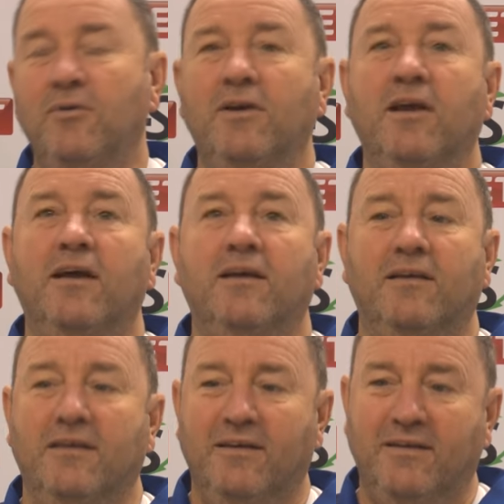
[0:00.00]
You wouldn't get
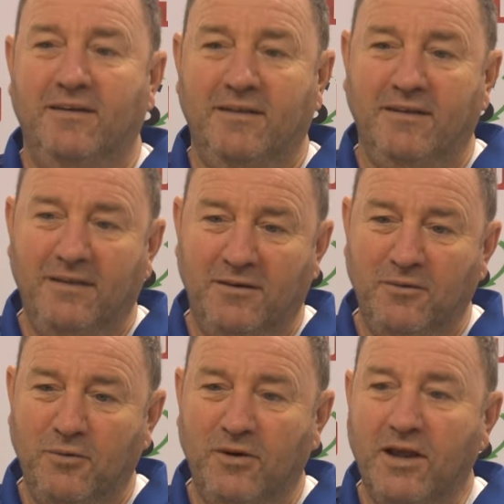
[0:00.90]
a you know,
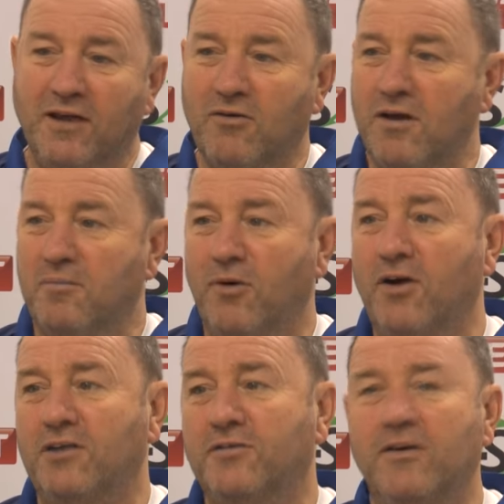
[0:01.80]
you wouldn't get a great
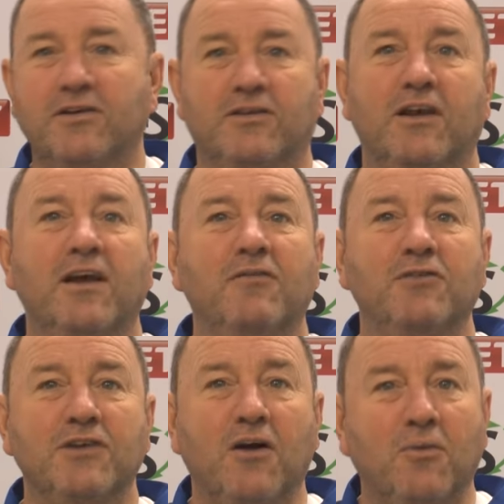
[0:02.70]
price for us to get a
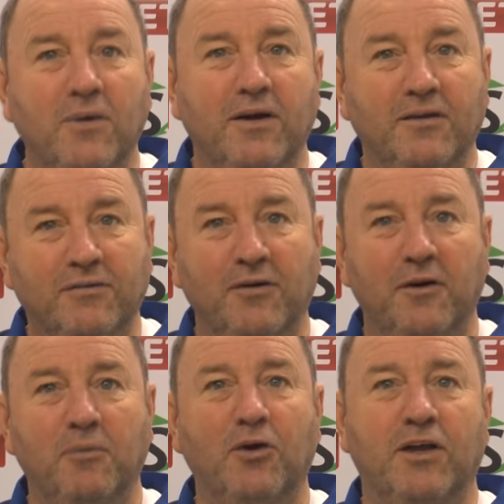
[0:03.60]
result no.
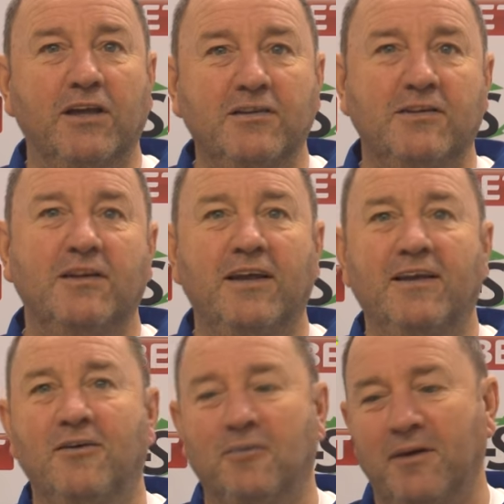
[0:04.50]
from the bookies, and
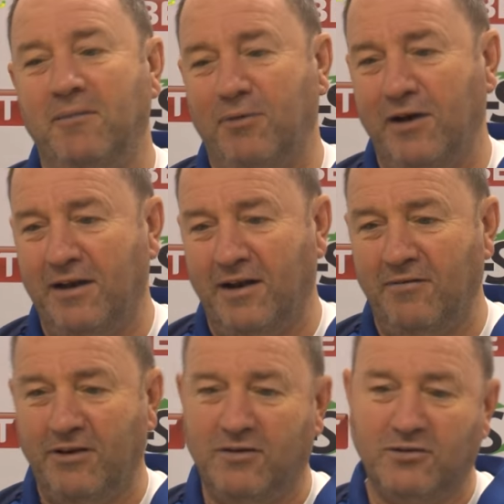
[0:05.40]
they're no. normally pretty
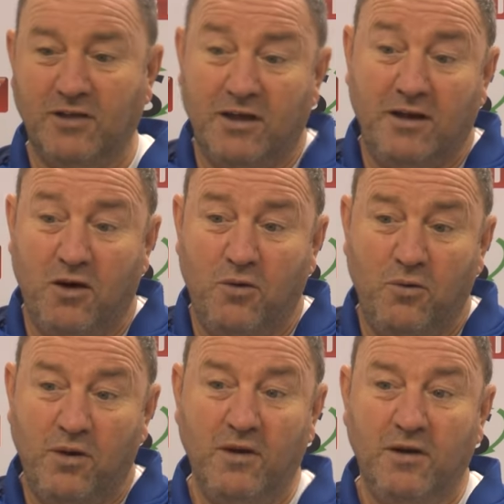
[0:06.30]
clever because they
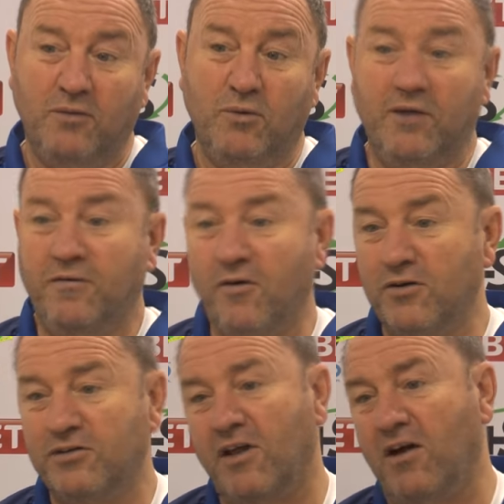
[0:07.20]
know where
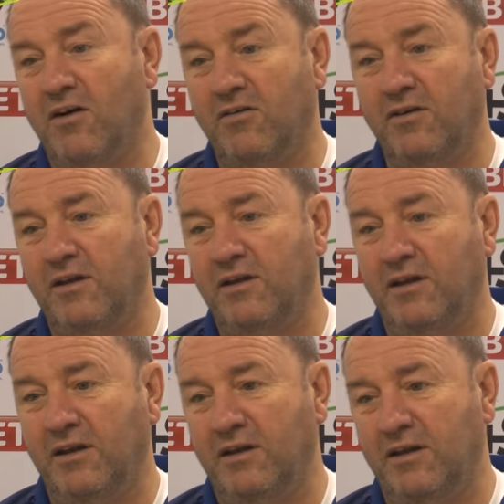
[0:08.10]
Forest are
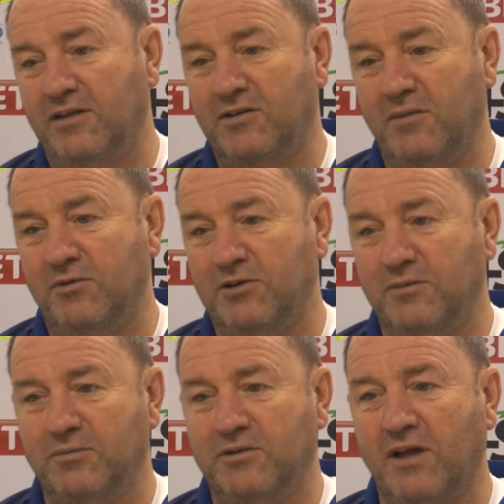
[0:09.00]
in, in their
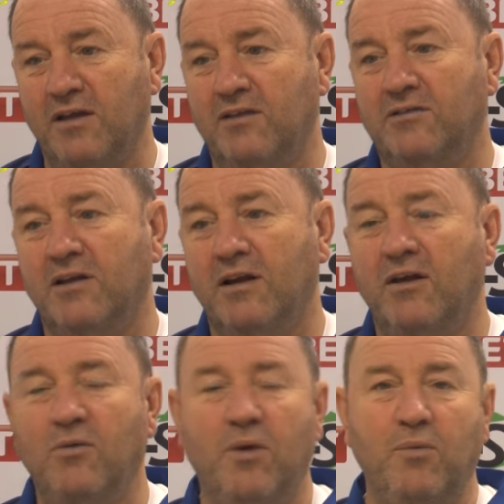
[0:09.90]
championship status, and they
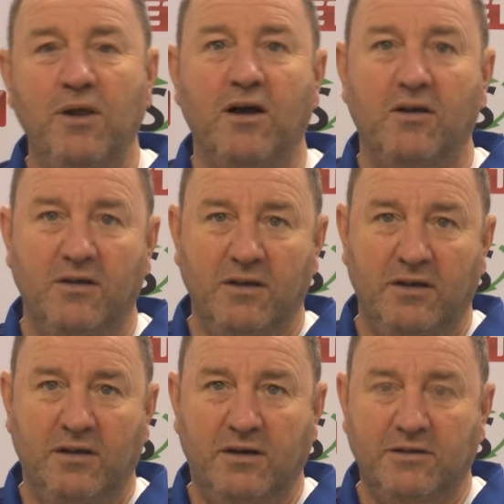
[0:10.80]
know where we are
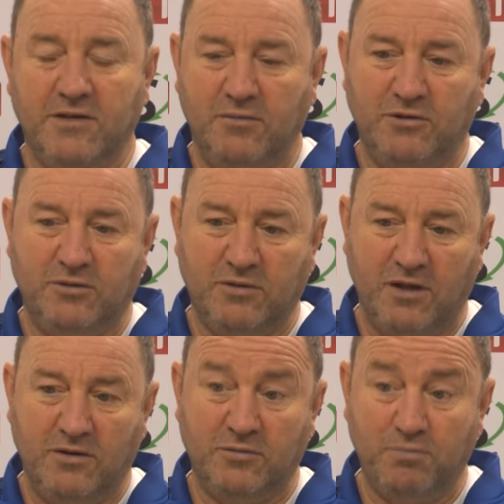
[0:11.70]
mm. in our championship
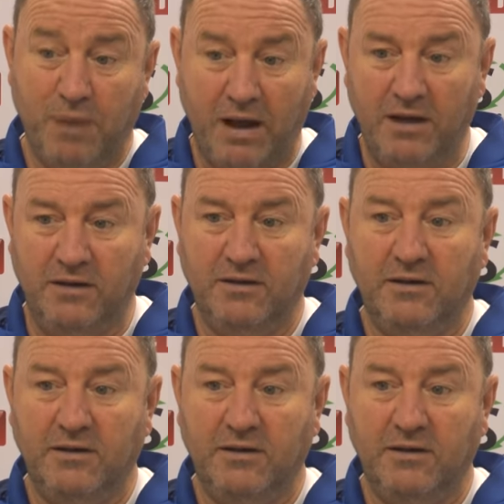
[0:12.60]
status. But